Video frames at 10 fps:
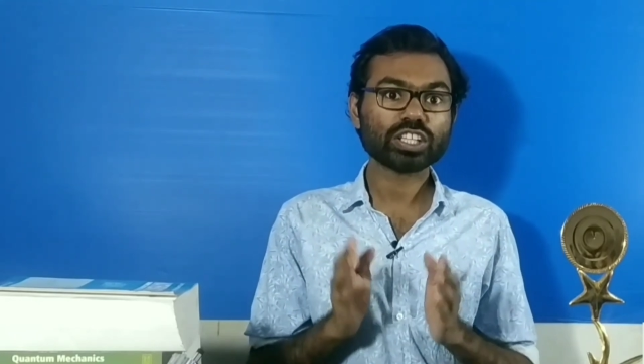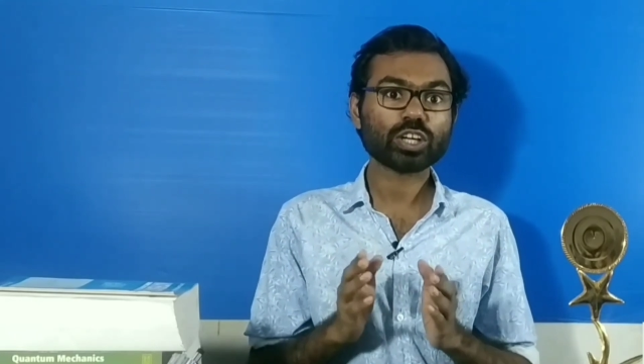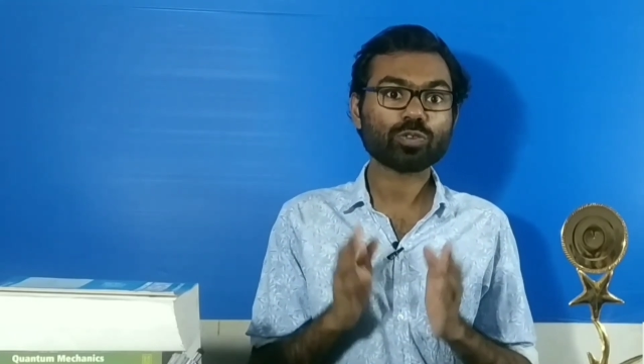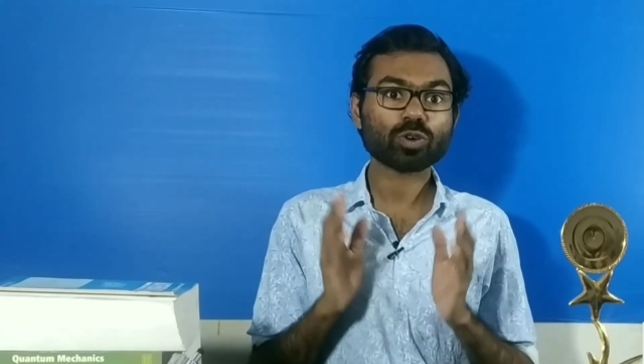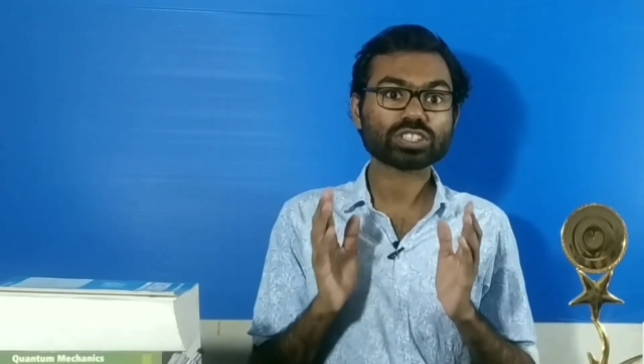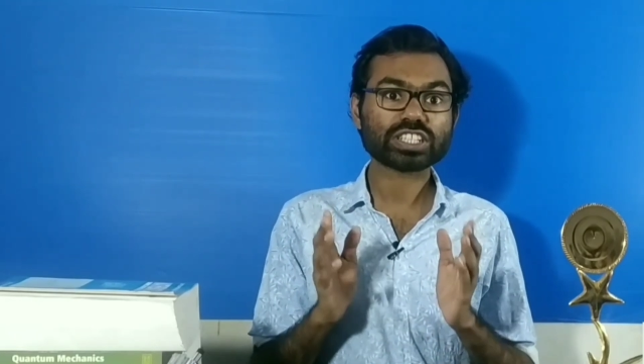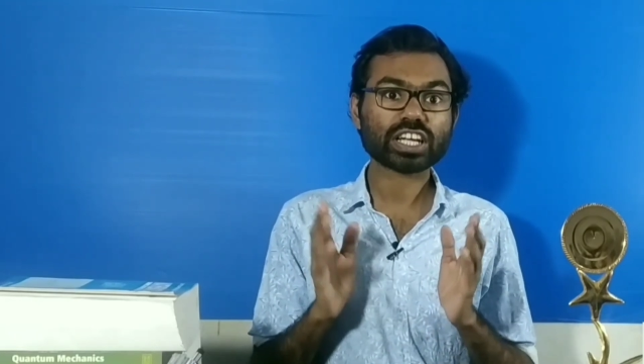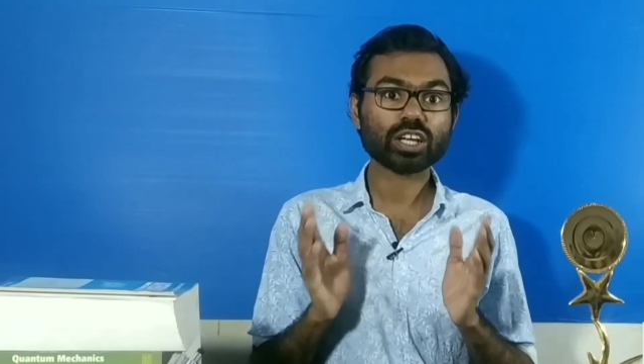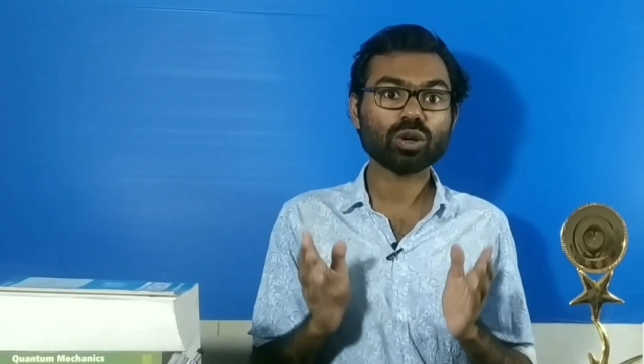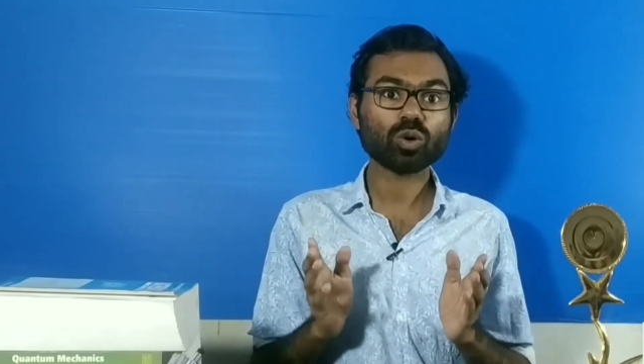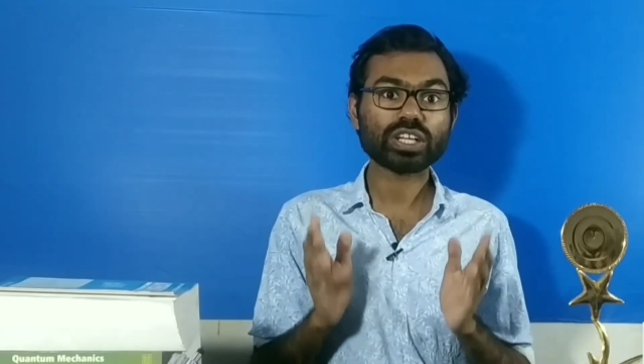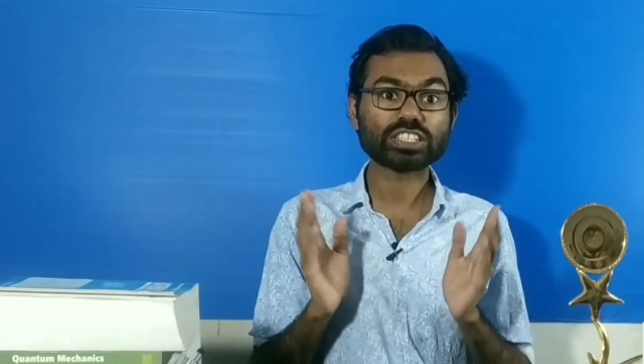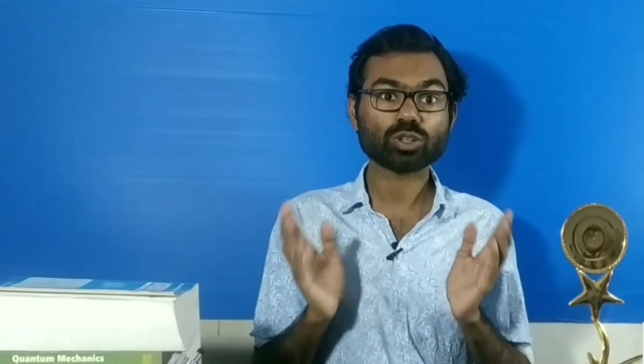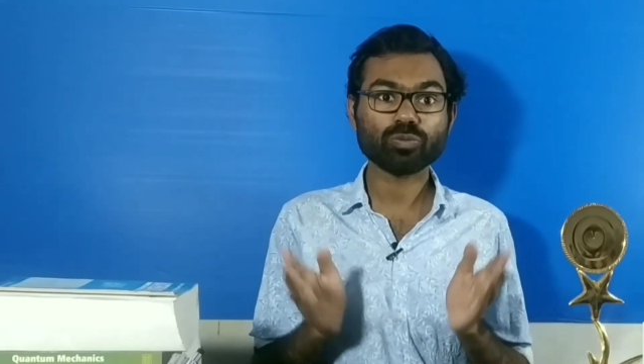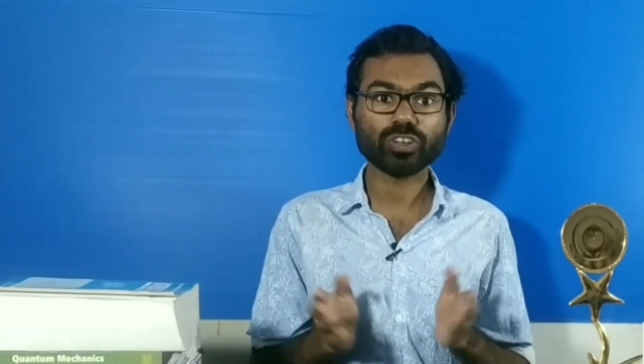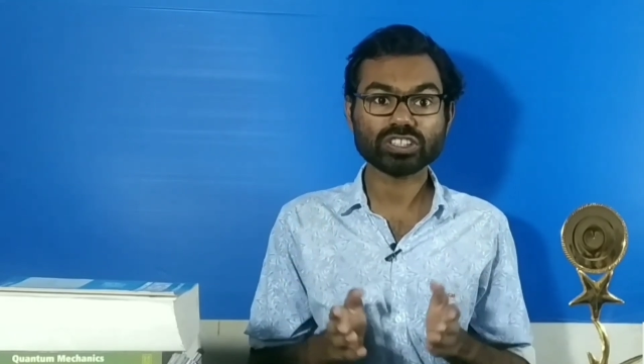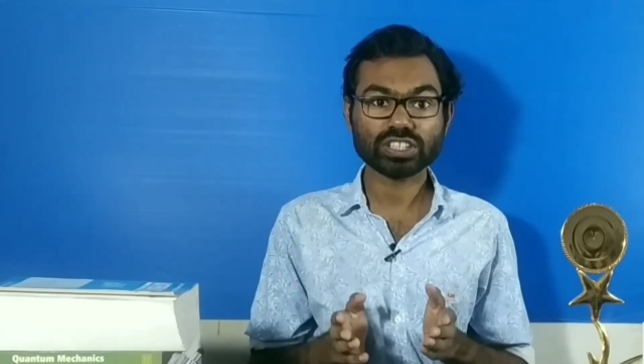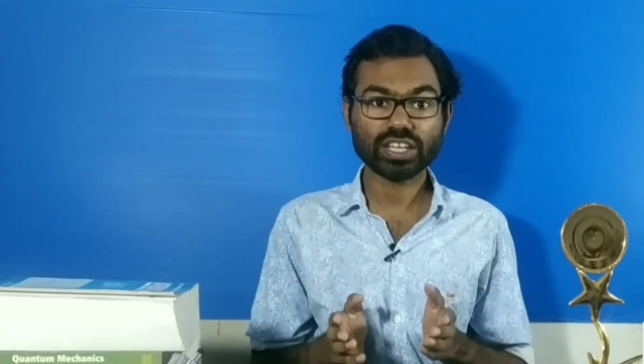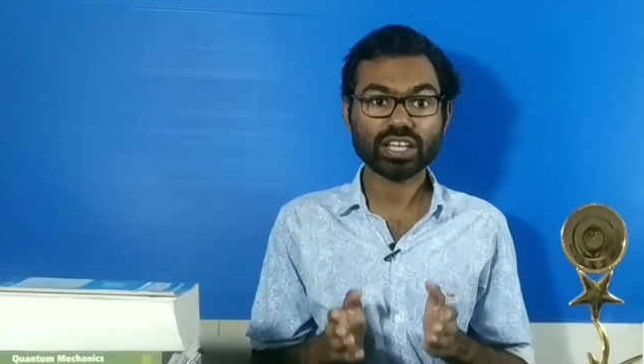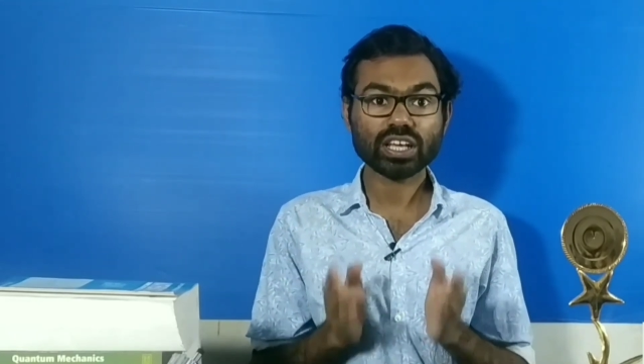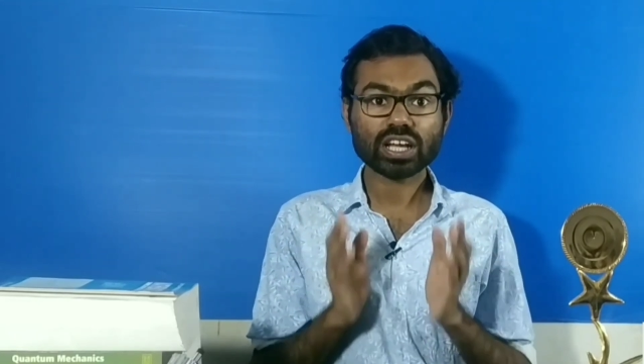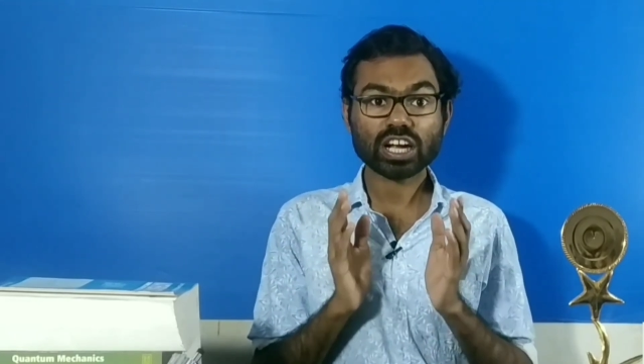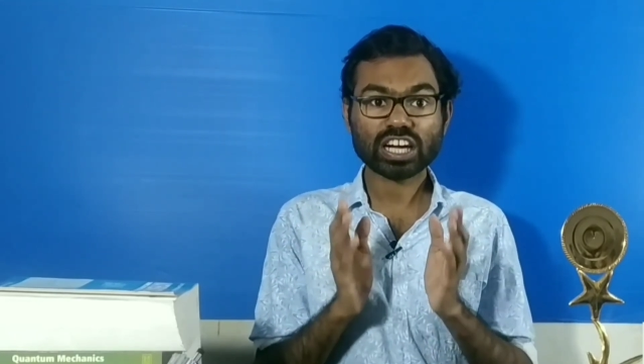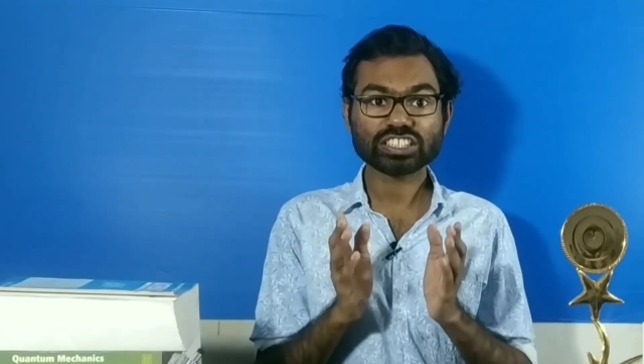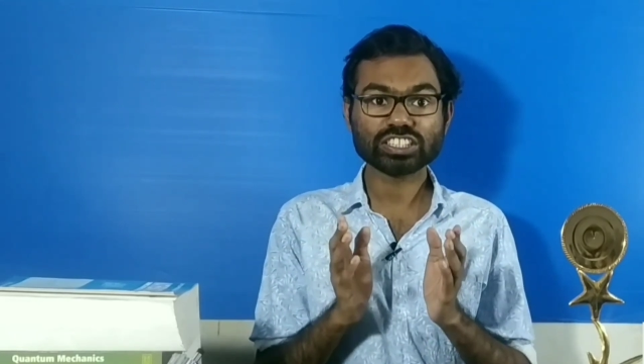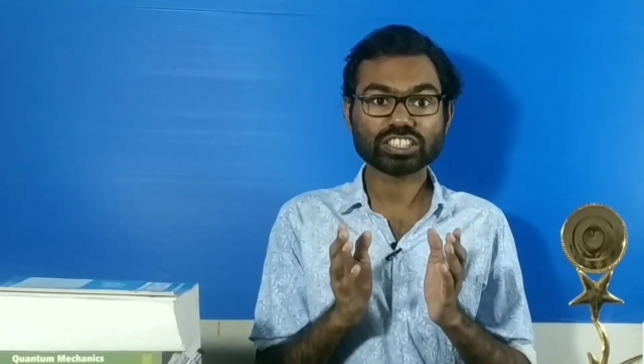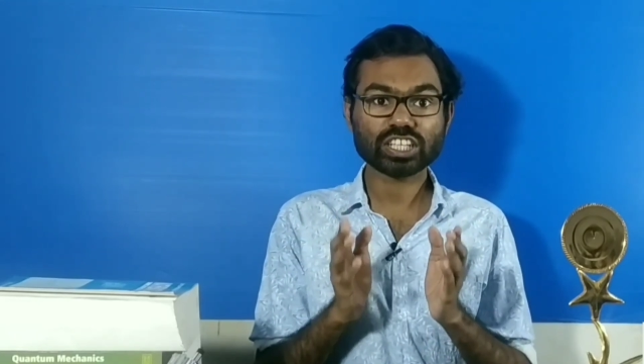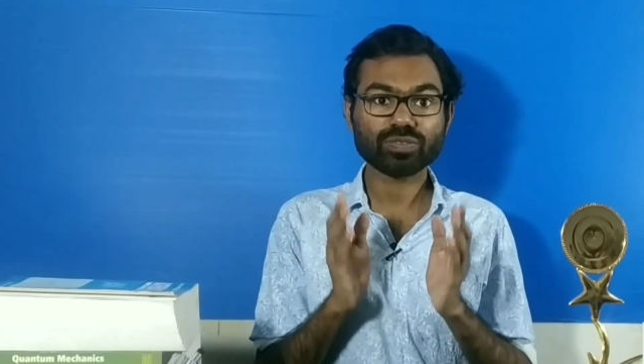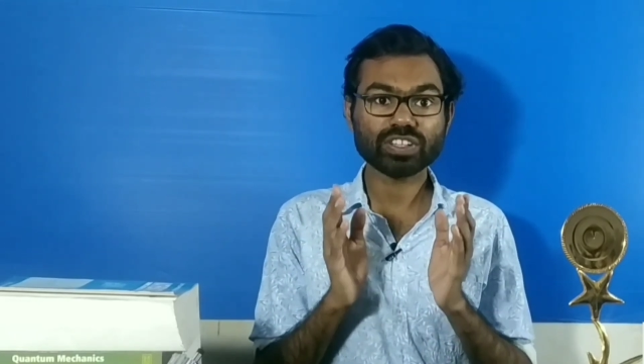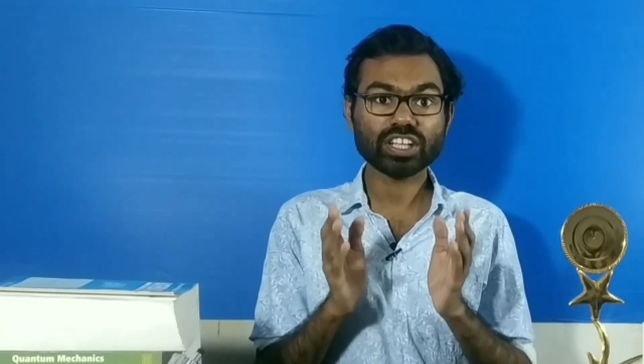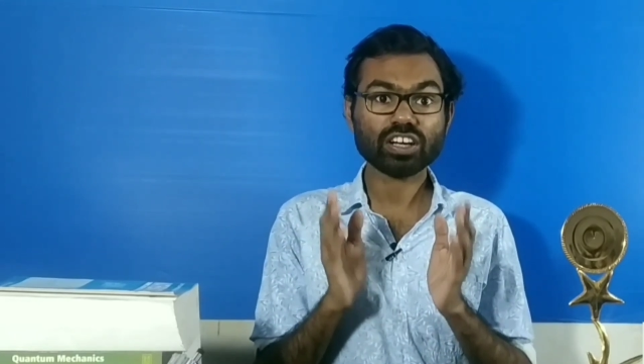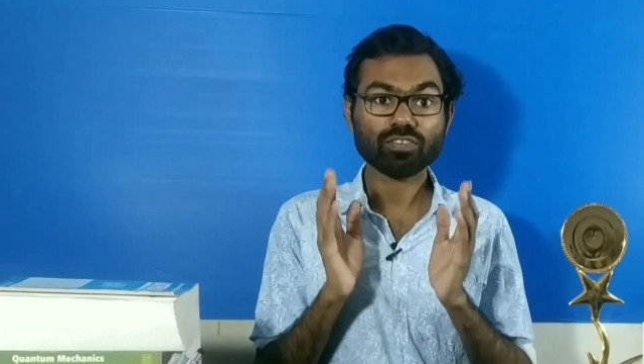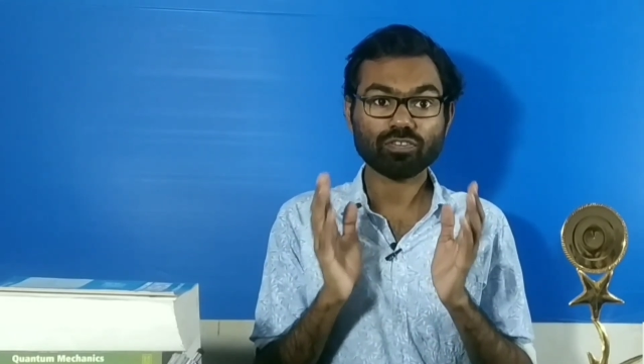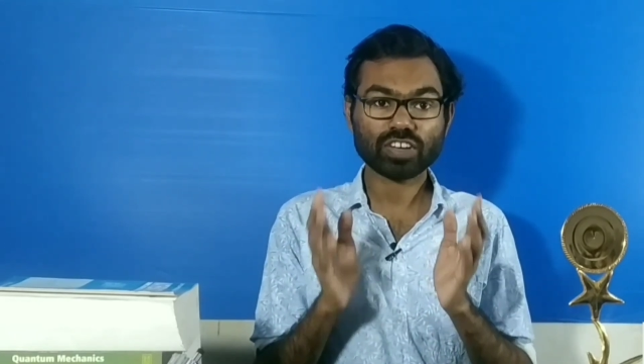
Therefore, second law is obviously consistent with the